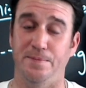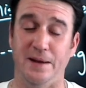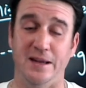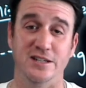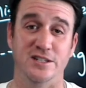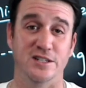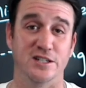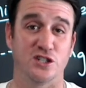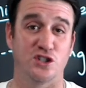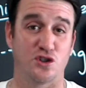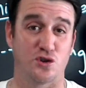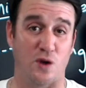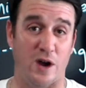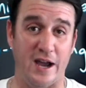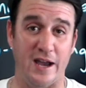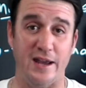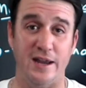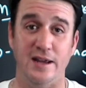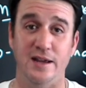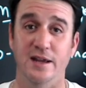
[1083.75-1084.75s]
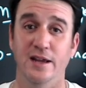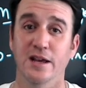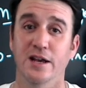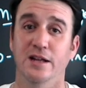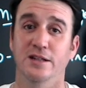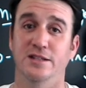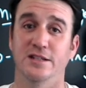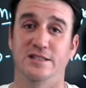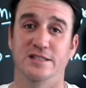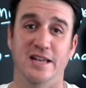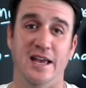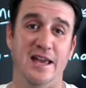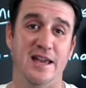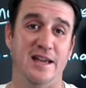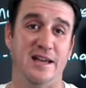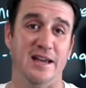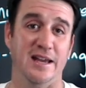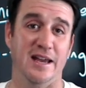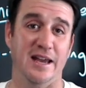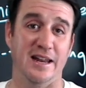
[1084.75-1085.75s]
if a patient is trying to
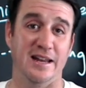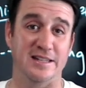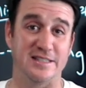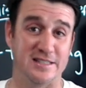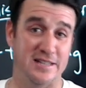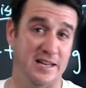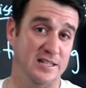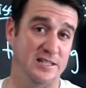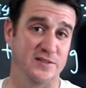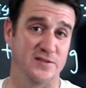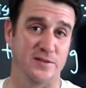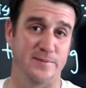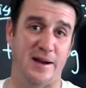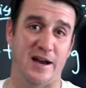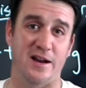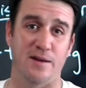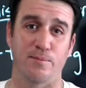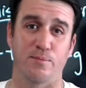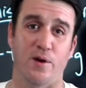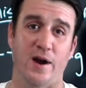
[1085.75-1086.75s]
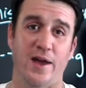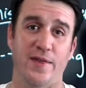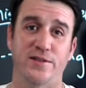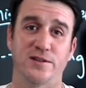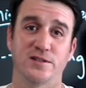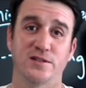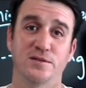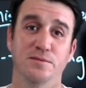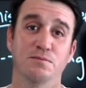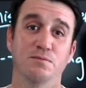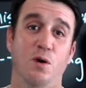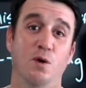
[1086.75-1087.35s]
take an excessive amount of breaths,